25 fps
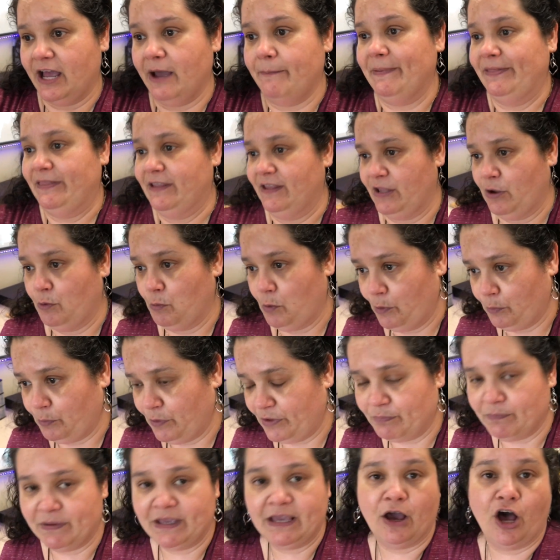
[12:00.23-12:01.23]
up, and then they were
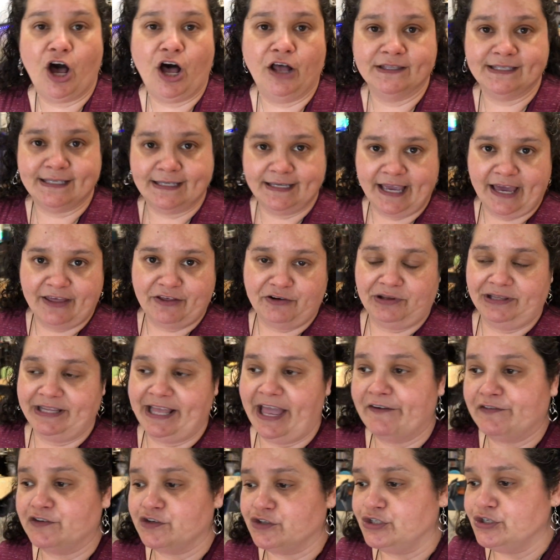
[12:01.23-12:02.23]
with me all together in
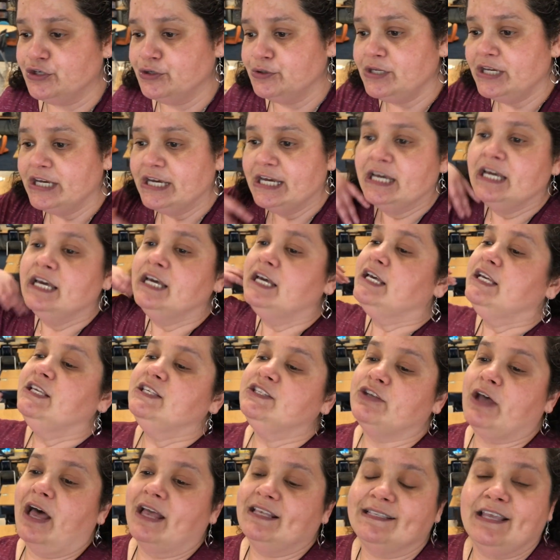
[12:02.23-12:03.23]
the afternoon.
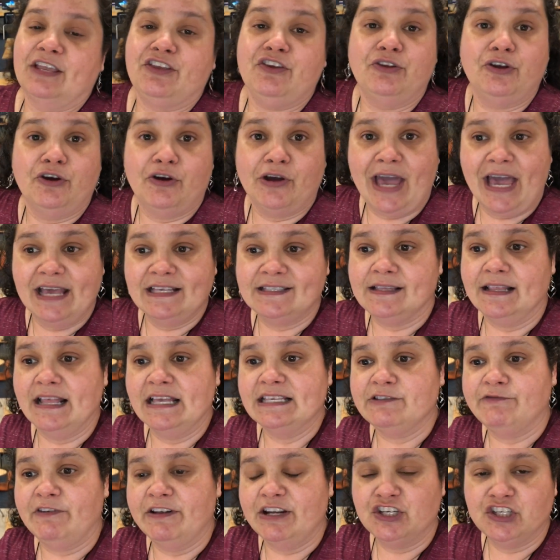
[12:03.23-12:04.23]
So I said, you know, guys,
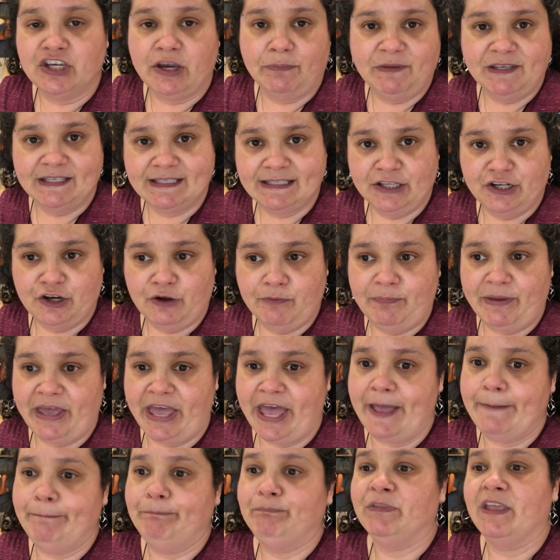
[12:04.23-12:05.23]
let's finish up this little
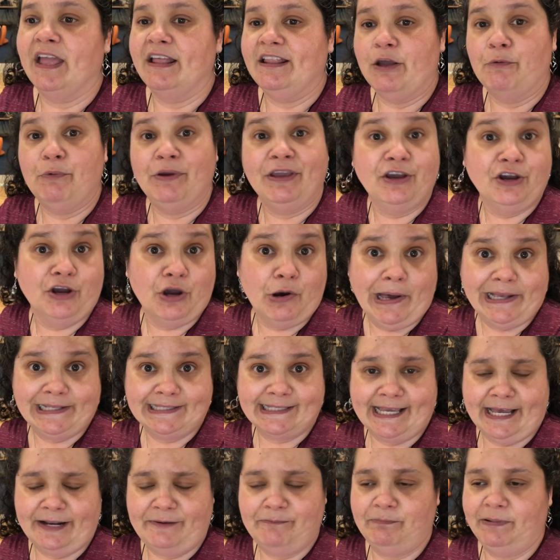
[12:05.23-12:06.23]
bit, and then we can go
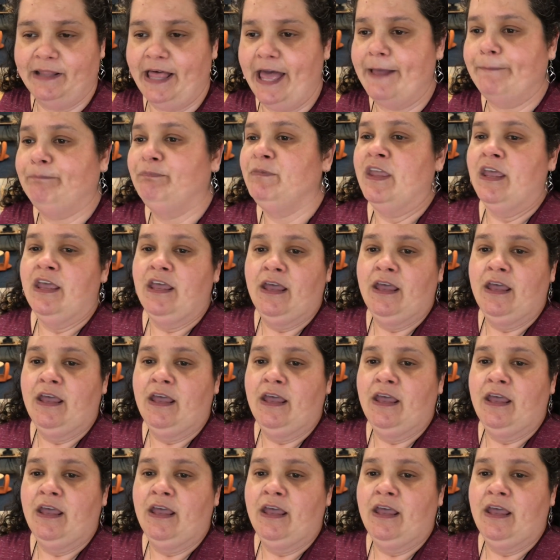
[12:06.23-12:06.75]
outside and play.